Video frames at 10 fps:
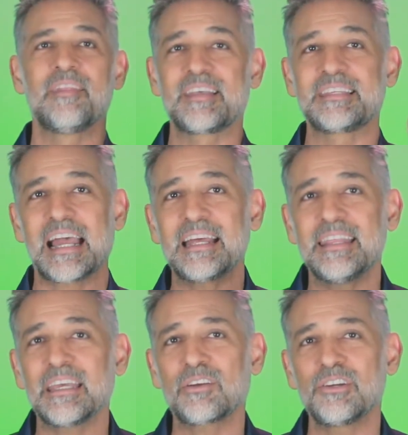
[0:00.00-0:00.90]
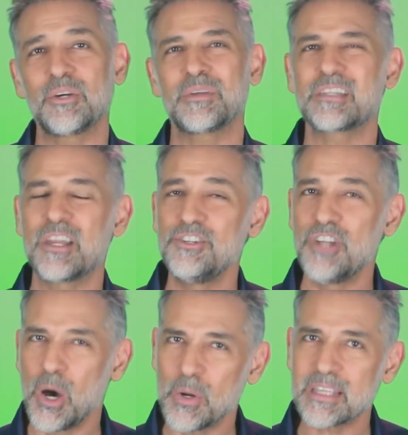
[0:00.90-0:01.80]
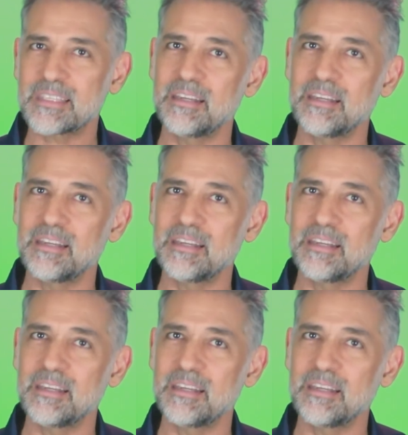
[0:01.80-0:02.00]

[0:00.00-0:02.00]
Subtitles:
The second thing you can do is to notice the